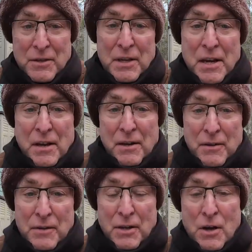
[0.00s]
are
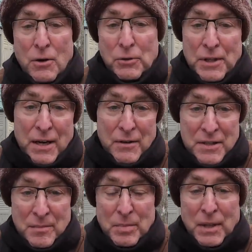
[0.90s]
here, the cold air
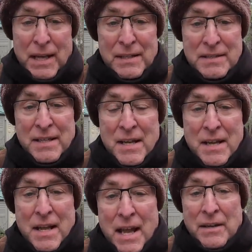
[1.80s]
is in place,
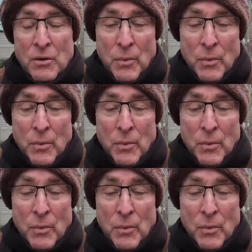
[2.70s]
and a